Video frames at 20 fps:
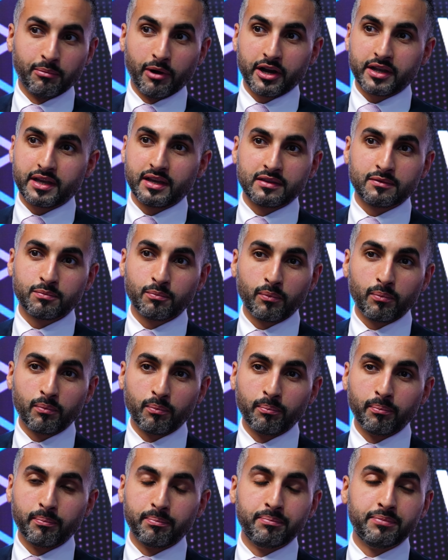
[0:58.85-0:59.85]
market.
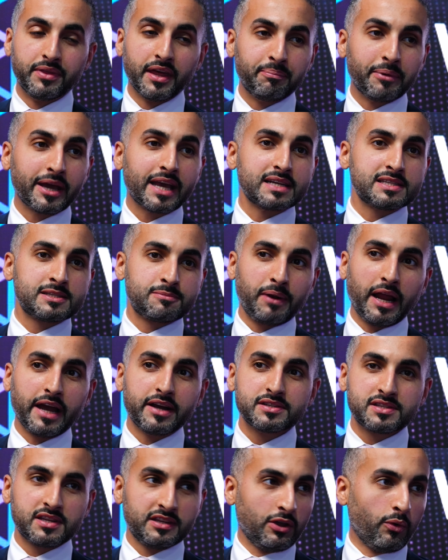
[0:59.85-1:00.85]
The biggest
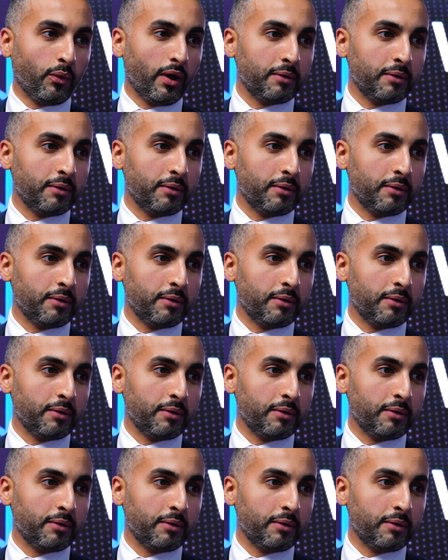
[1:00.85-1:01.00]
players in the